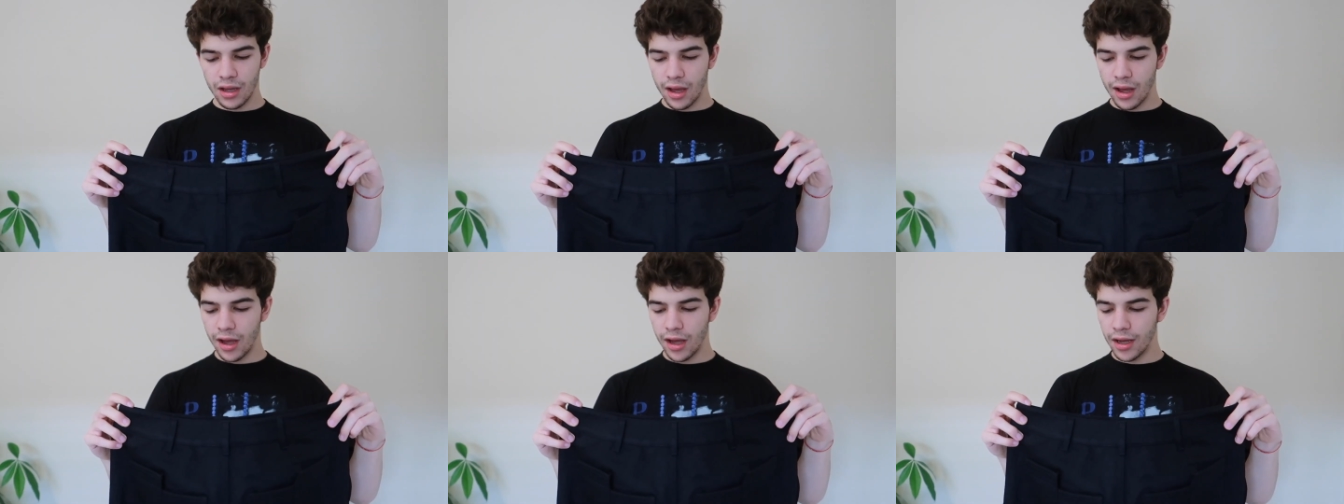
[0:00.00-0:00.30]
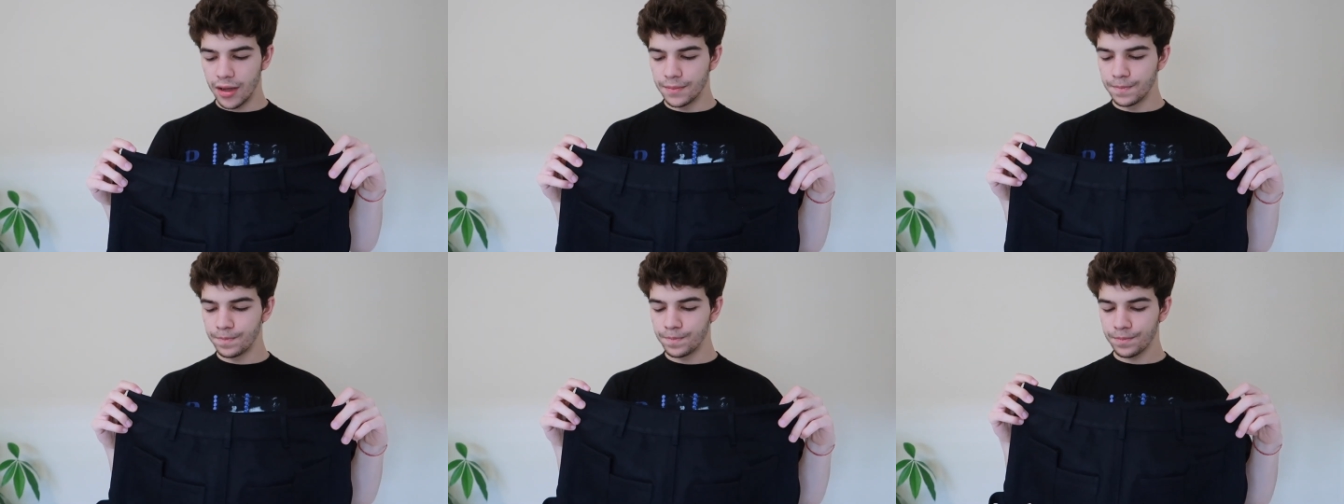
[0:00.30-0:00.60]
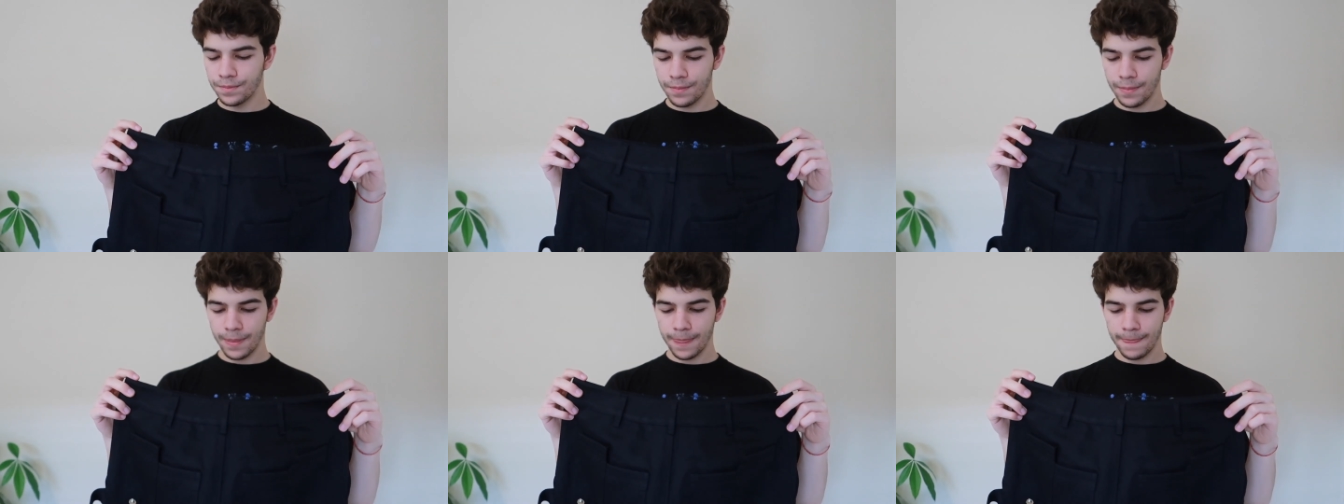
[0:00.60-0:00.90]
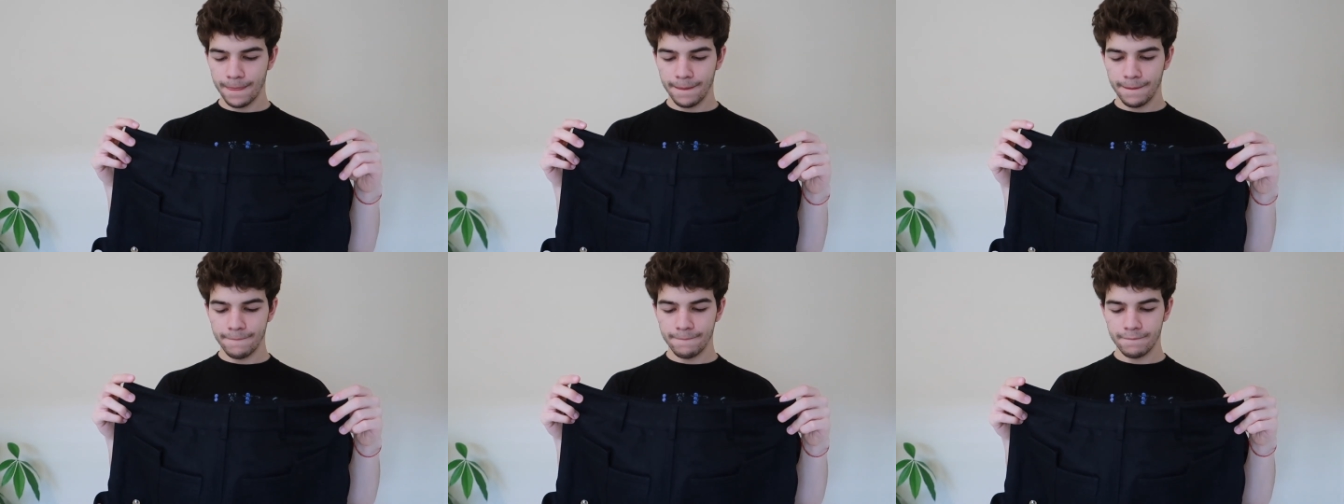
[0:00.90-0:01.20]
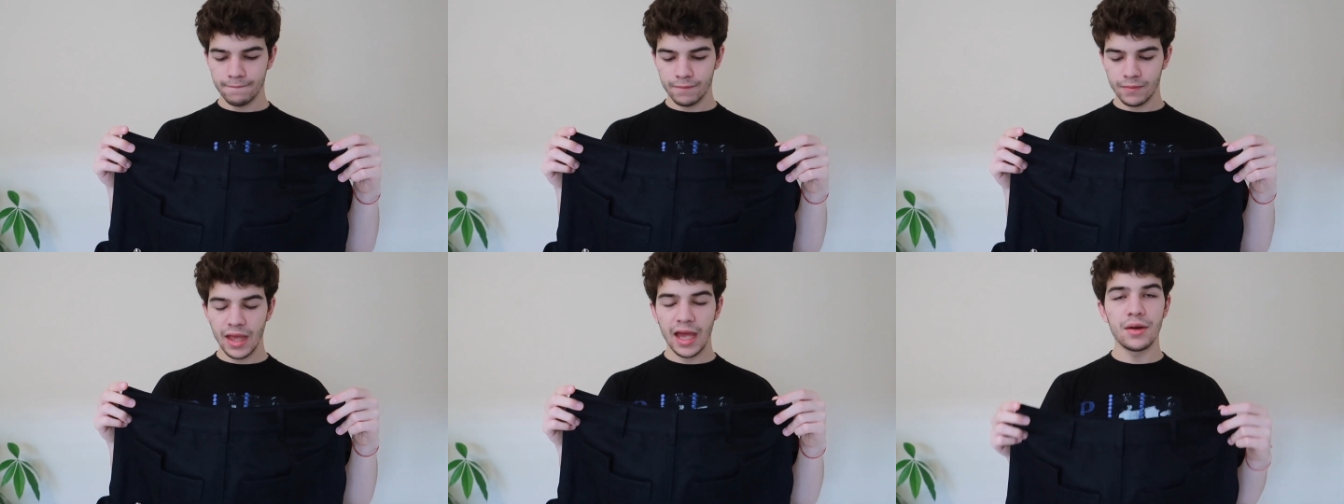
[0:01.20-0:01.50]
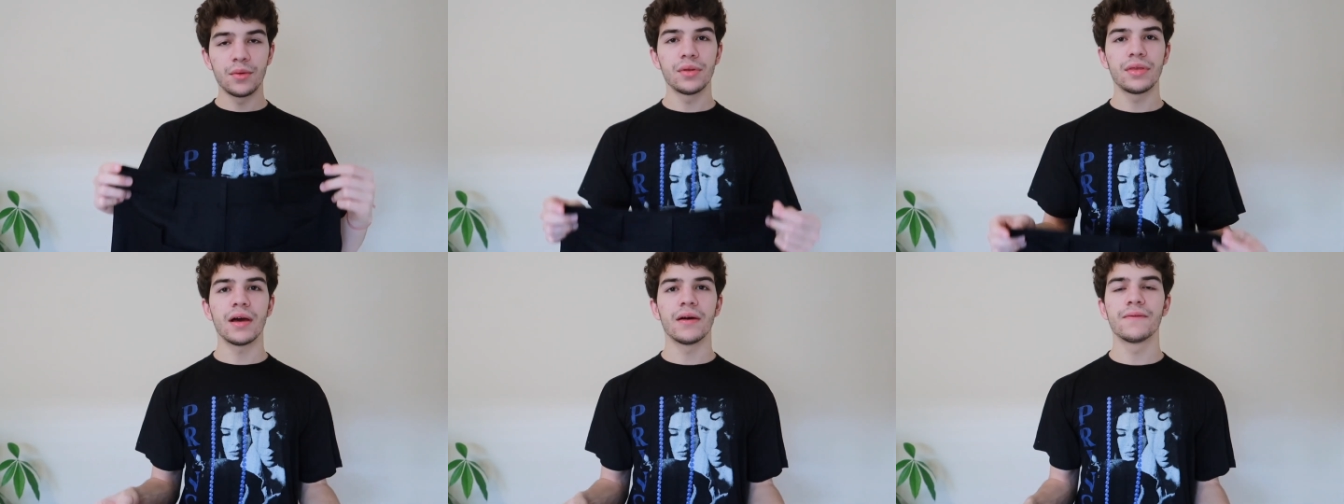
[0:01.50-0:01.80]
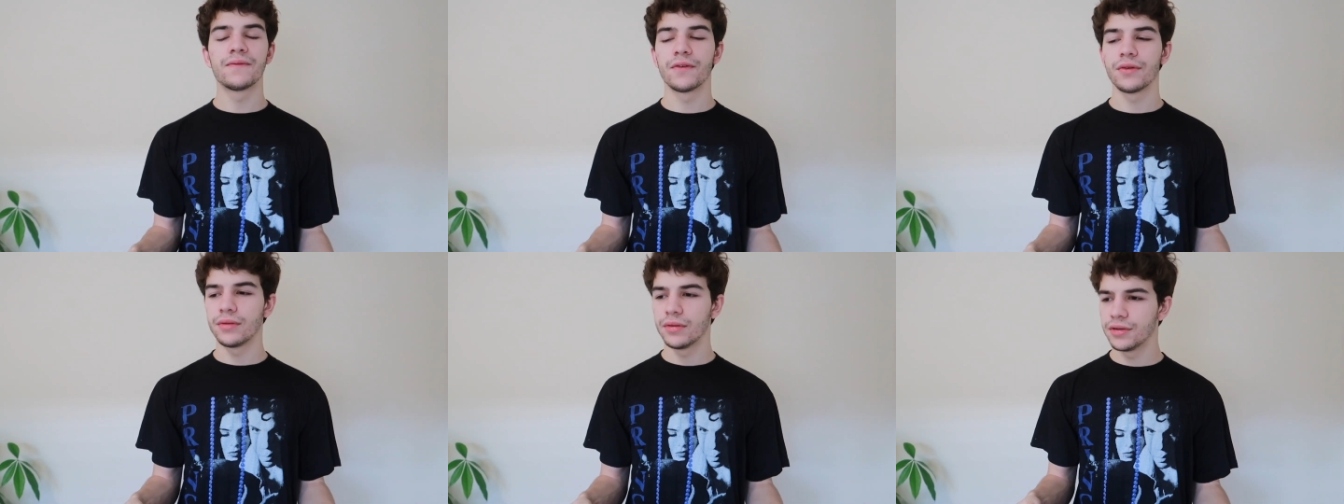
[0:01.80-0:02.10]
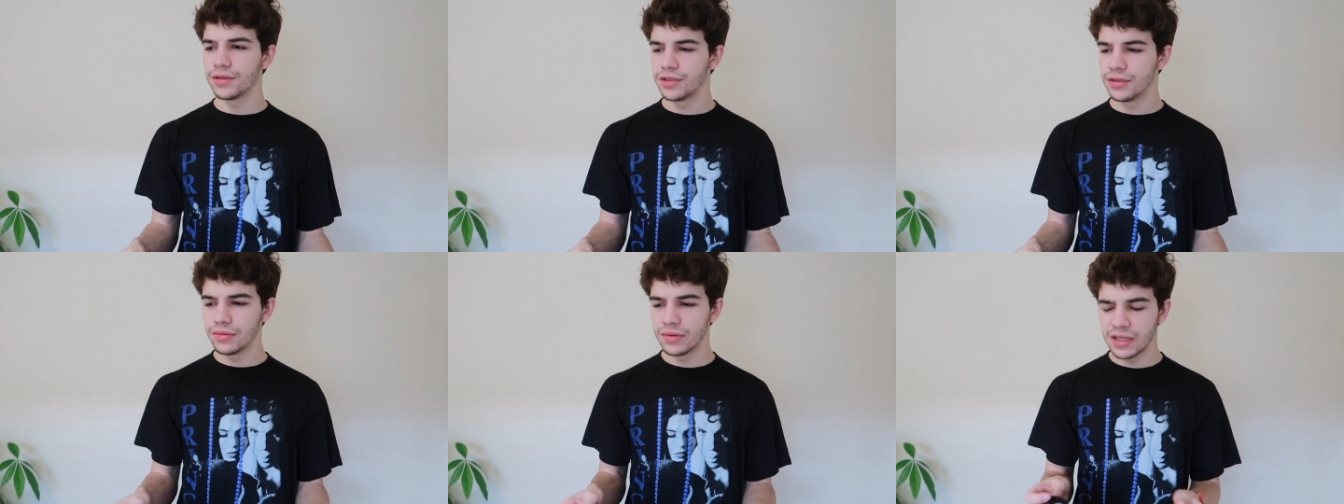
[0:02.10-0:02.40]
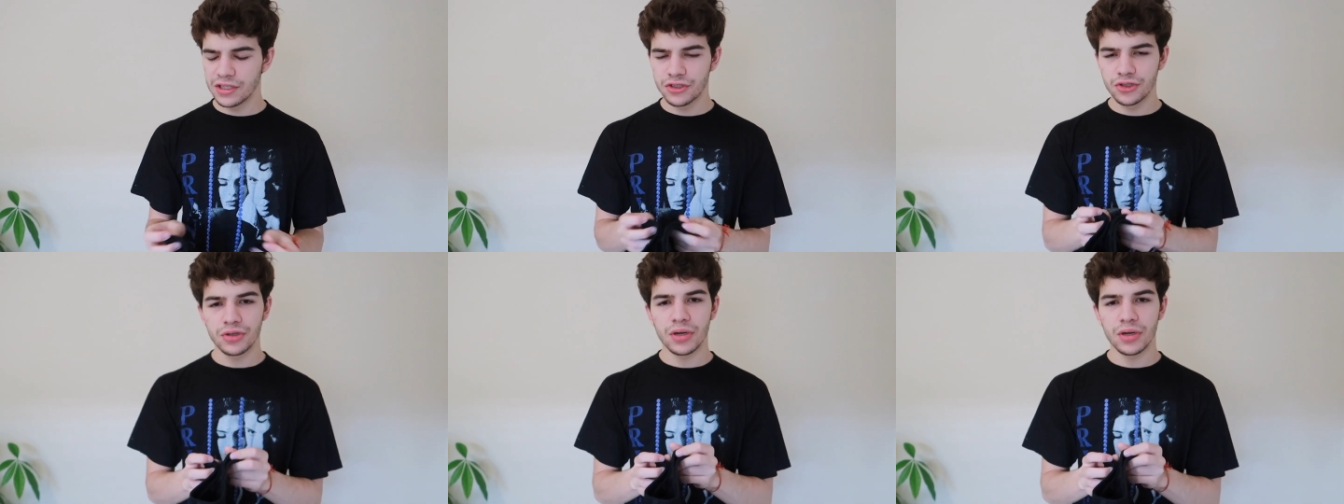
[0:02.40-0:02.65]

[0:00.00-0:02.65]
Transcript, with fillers: Um, and without further ado, let's